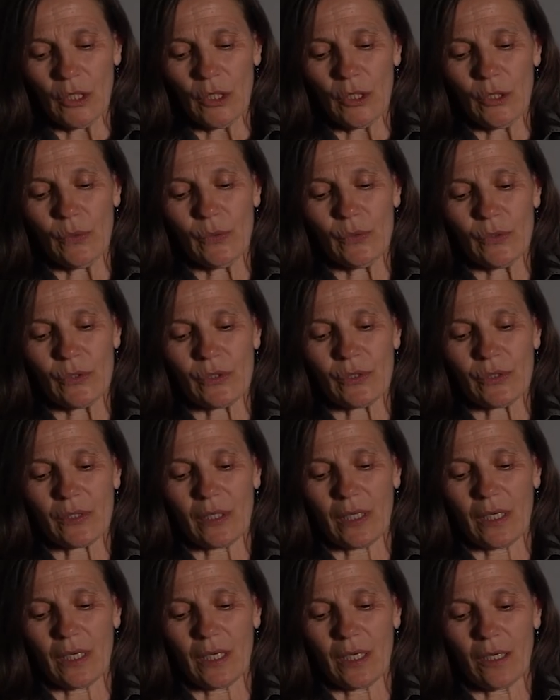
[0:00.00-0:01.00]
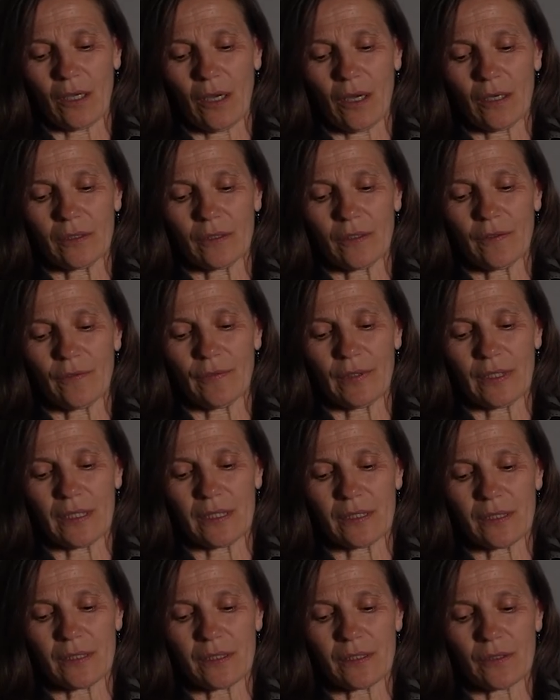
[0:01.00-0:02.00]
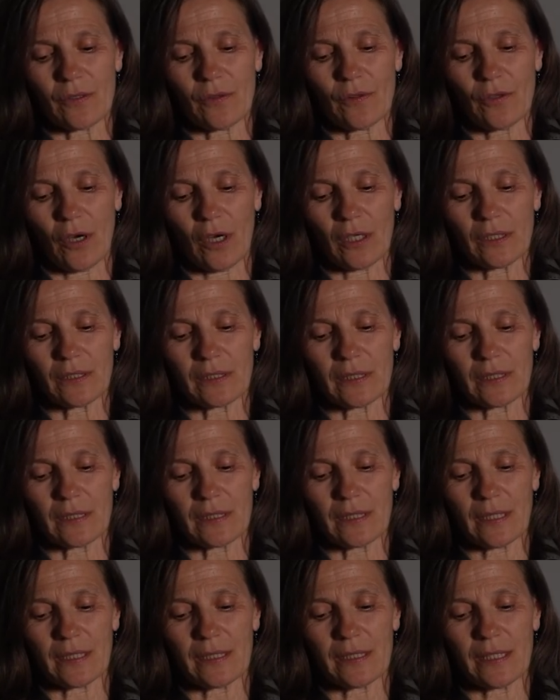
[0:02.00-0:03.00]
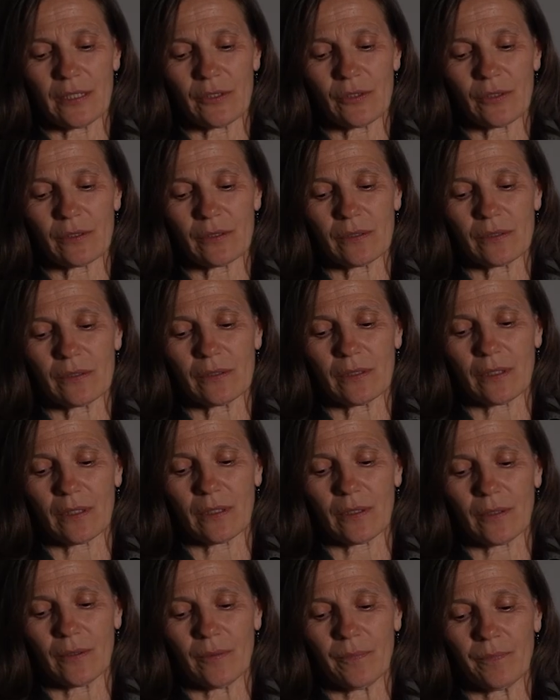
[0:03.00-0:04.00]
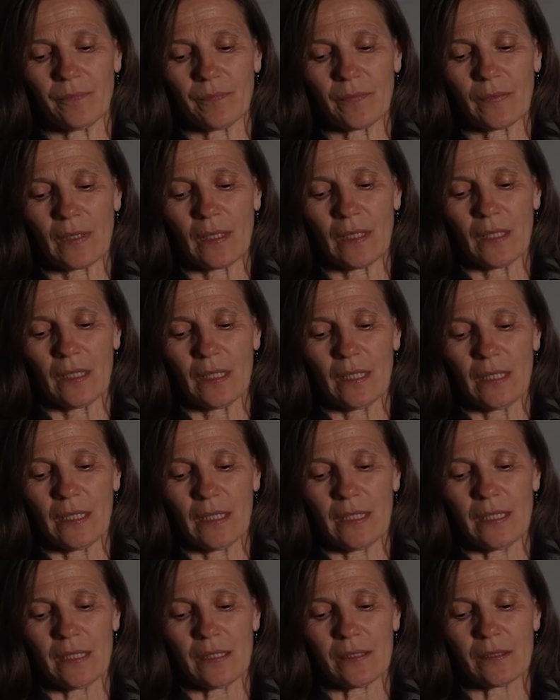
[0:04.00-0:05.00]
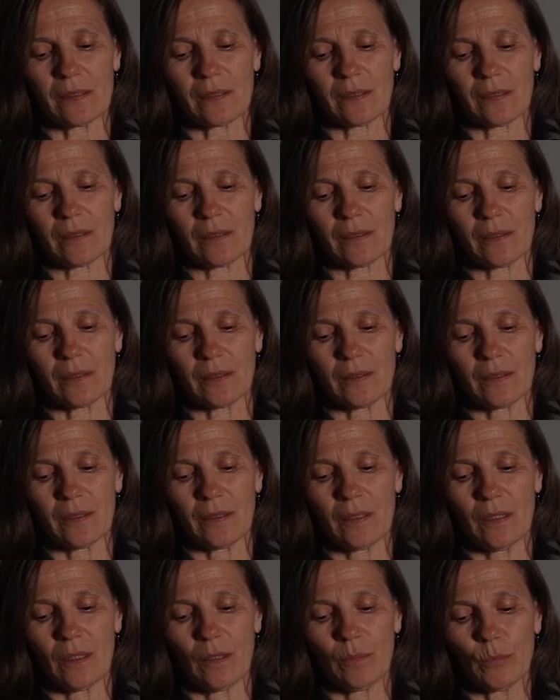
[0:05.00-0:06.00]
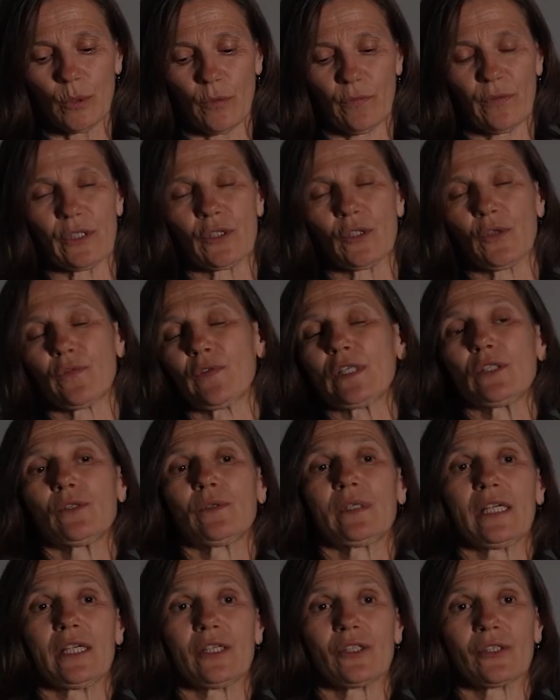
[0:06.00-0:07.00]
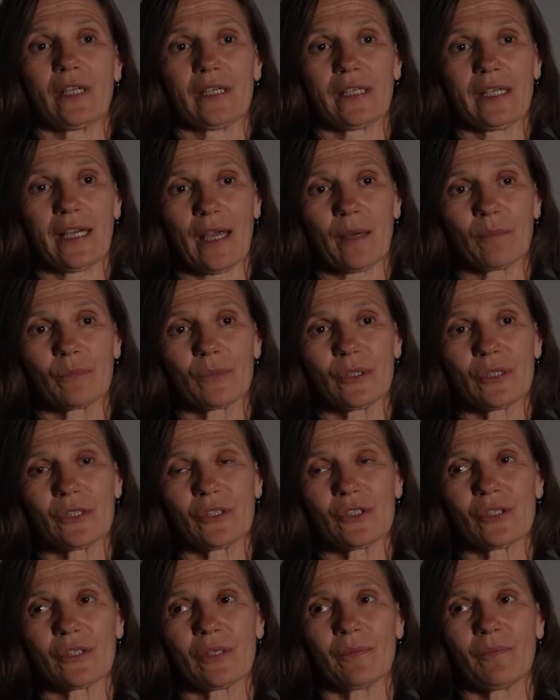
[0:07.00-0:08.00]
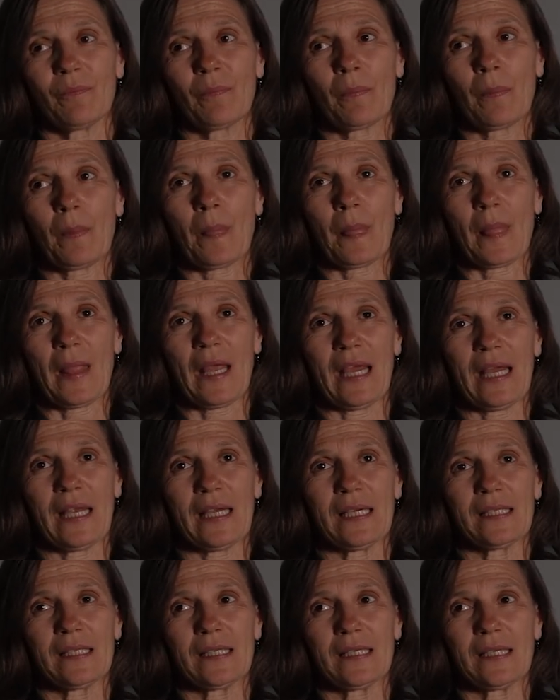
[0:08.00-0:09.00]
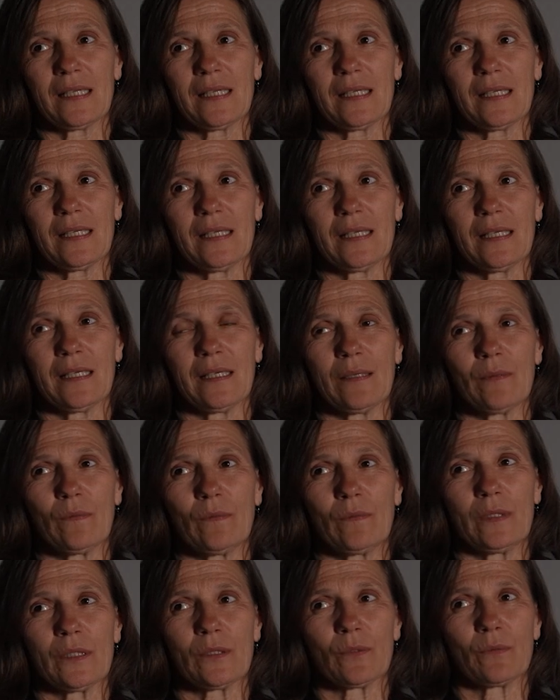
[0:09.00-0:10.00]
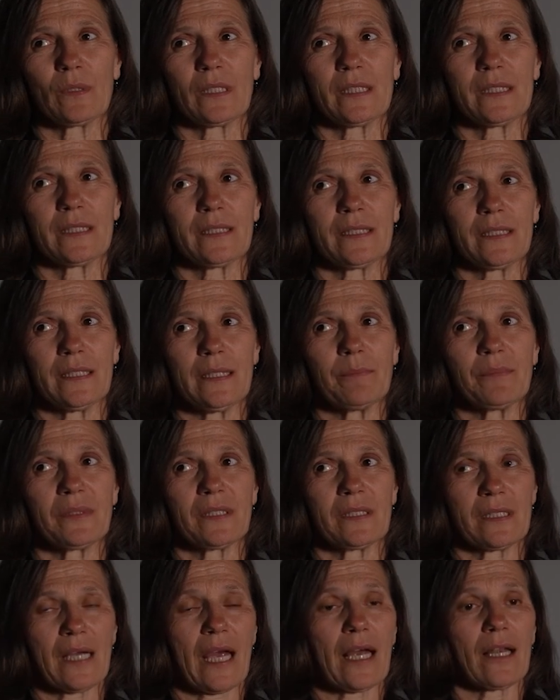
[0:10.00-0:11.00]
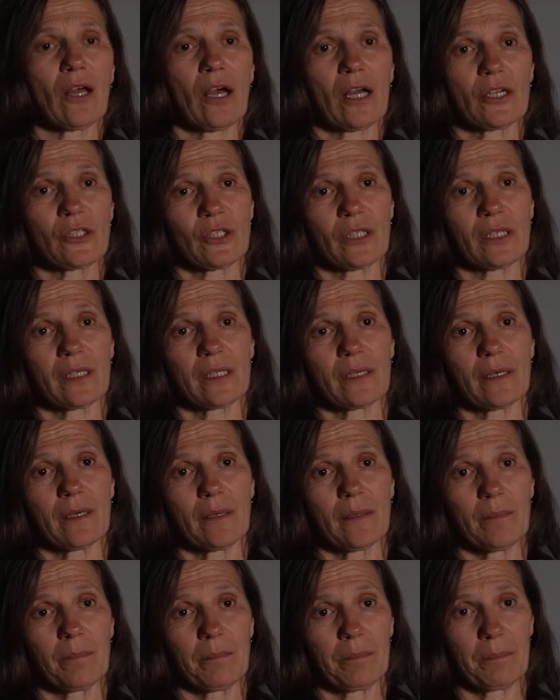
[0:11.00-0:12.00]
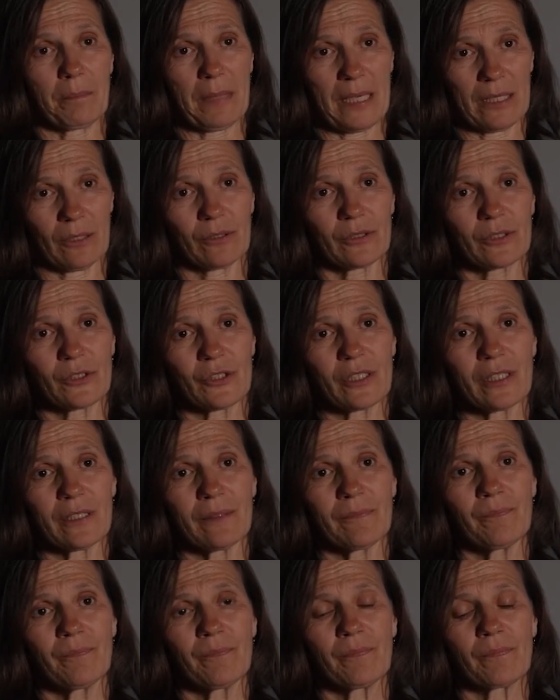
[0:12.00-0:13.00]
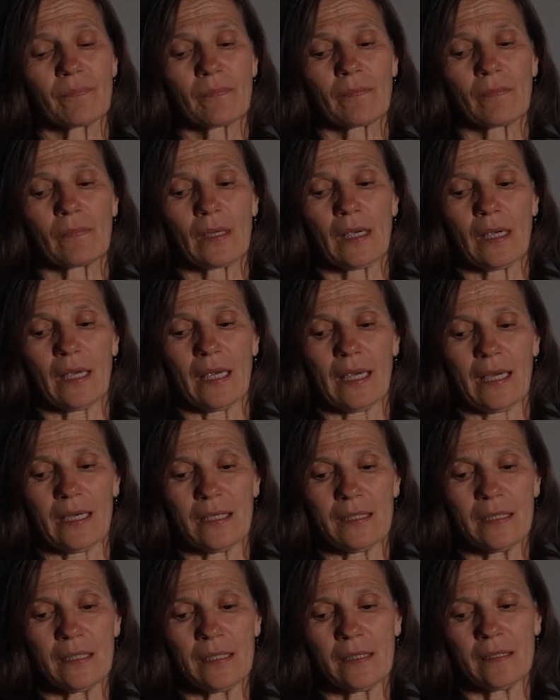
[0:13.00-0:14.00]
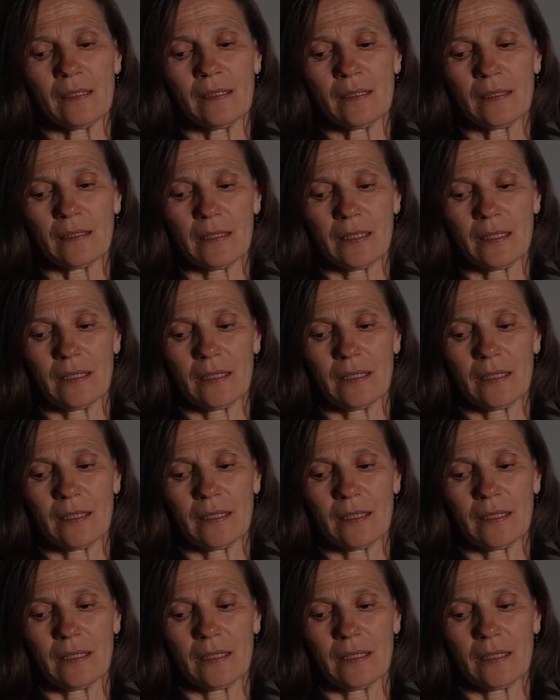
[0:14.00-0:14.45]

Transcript: used a lot of his thoughts and citations. He's a professor of education at Cambridge, and he is really steeped in dialogic pedagogy, and he